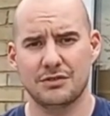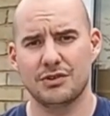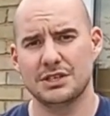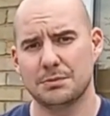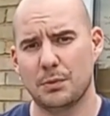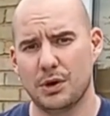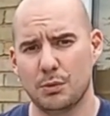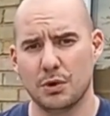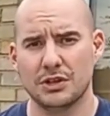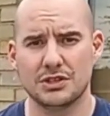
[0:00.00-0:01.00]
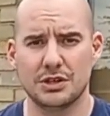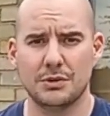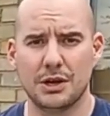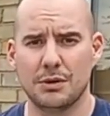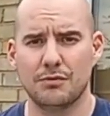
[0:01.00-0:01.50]
for the reason why 1 and 2
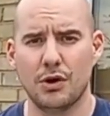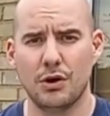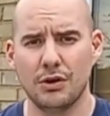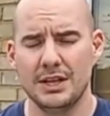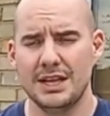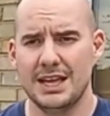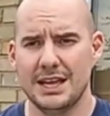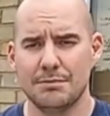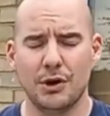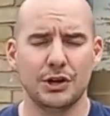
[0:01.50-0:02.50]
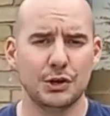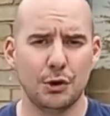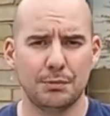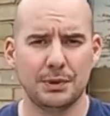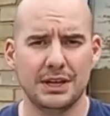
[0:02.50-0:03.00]
are going wrong. It might
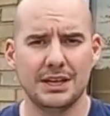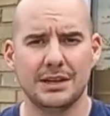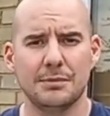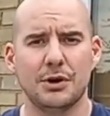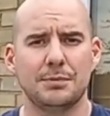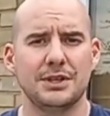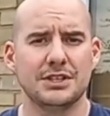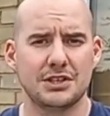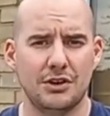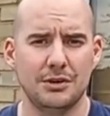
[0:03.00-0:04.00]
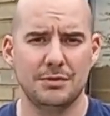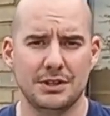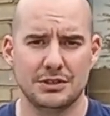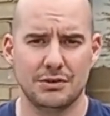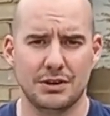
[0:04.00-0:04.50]
not be, it might be the timing
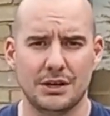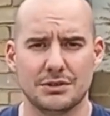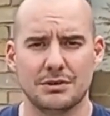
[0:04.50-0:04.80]
that's gone out.